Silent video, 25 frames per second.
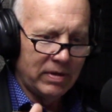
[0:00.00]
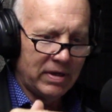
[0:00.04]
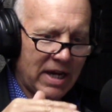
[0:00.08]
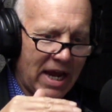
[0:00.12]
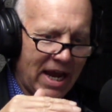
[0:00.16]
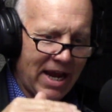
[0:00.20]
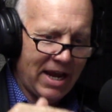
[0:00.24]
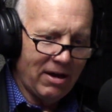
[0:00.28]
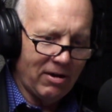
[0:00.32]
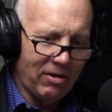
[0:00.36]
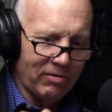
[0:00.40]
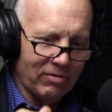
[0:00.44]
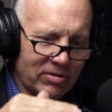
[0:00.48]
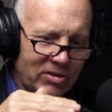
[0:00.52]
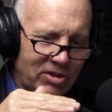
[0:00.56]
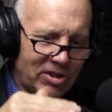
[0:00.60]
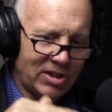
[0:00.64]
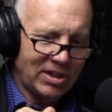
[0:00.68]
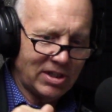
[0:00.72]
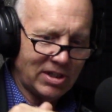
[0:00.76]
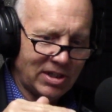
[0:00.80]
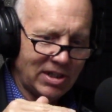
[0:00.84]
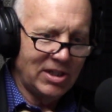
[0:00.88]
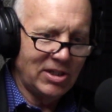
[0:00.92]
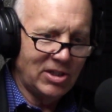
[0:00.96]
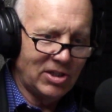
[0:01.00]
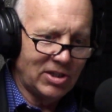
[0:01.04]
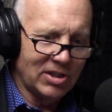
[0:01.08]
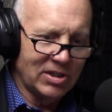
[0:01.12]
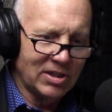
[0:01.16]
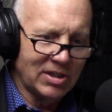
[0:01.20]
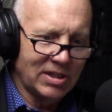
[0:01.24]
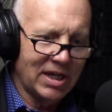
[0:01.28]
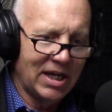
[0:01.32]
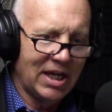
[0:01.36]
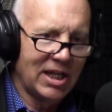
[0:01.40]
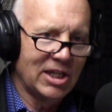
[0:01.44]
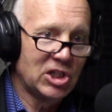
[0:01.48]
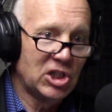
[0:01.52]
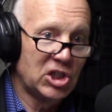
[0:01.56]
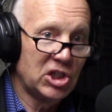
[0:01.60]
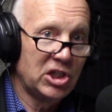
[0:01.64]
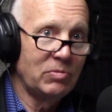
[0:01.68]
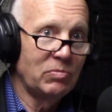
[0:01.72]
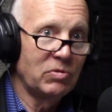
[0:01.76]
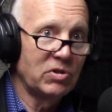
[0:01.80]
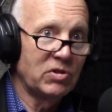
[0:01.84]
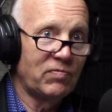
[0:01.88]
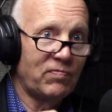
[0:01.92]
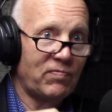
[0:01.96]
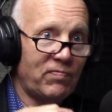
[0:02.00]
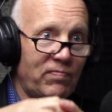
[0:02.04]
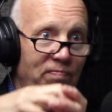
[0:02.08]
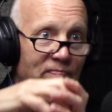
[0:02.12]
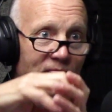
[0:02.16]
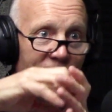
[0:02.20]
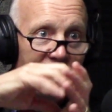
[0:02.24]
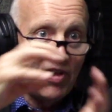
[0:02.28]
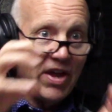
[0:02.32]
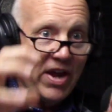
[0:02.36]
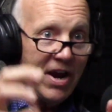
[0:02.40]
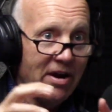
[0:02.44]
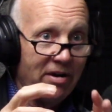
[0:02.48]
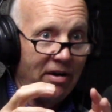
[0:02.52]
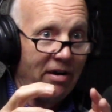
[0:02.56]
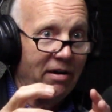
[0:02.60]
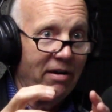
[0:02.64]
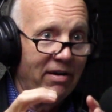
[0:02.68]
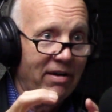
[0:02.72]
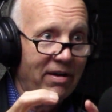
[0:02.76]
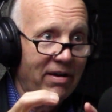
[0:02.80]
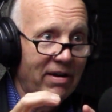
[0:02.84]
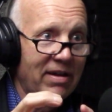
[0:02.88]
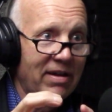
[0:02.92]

down 6 inches and she was there,